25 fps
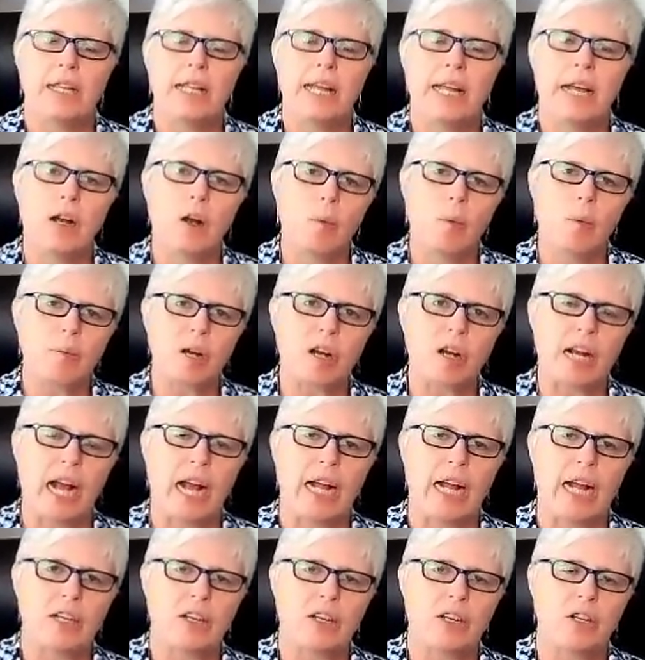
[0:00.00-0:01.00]
The helper
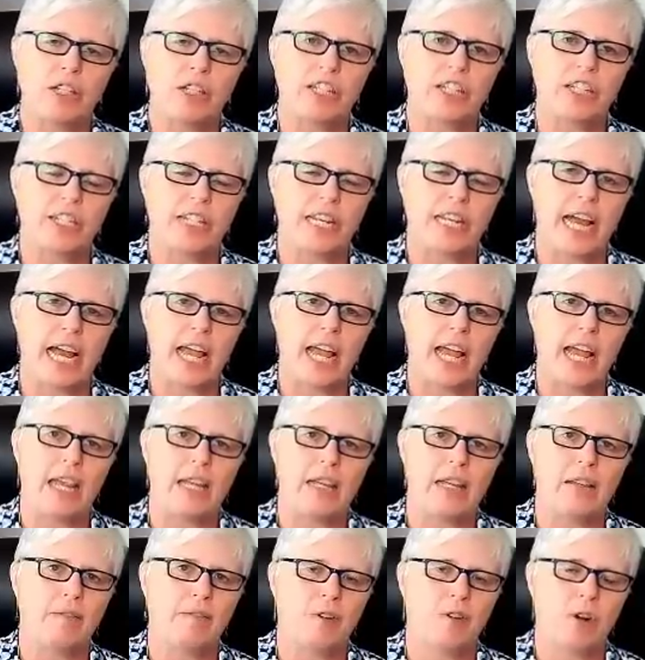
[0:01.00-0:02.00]
guide could
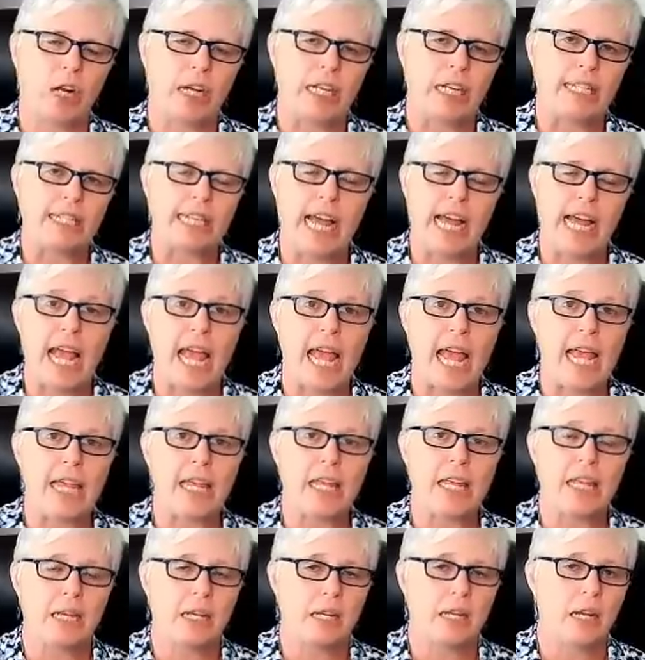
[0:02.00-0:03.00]
stay for a
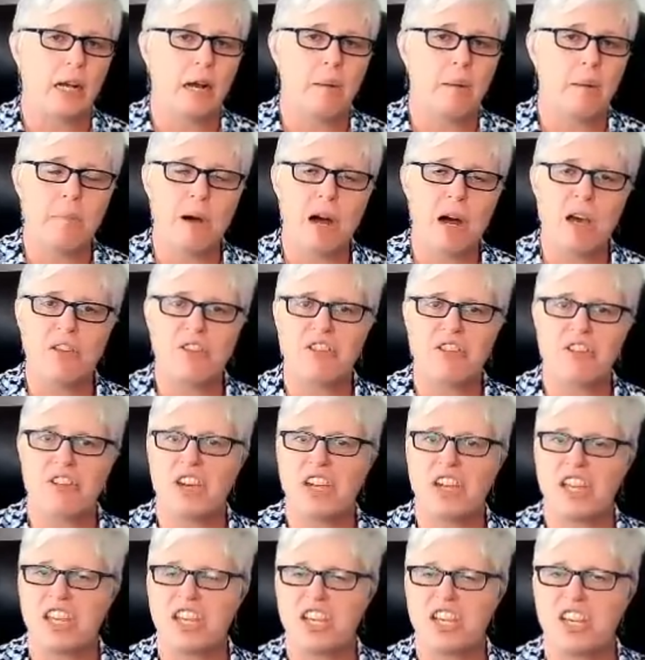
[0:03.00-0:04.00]
day, a month,
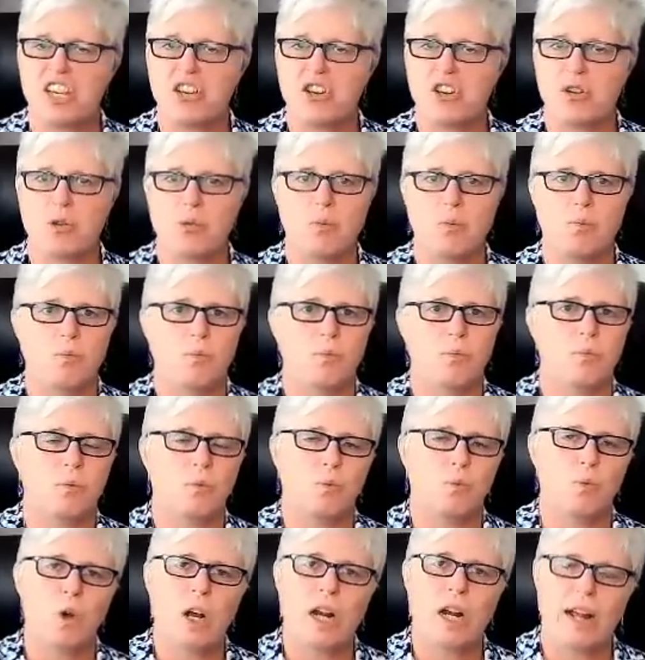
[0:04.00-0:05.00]
a year,
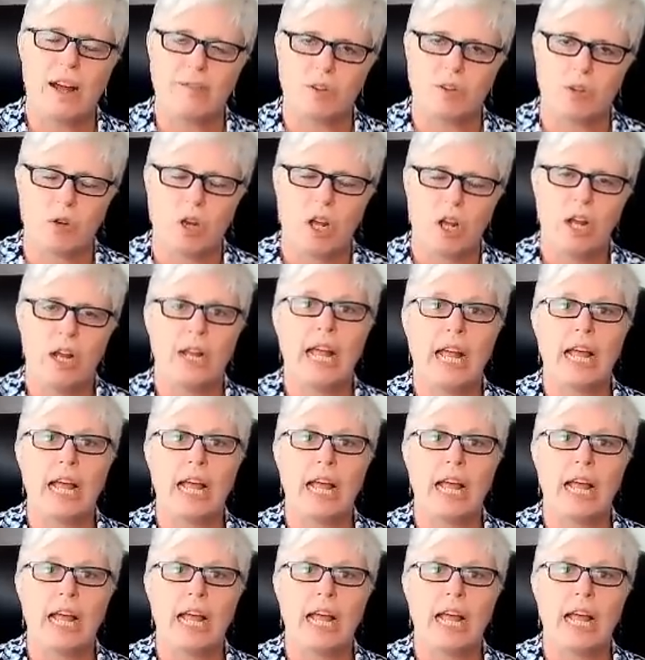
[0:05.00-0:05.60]
whatever.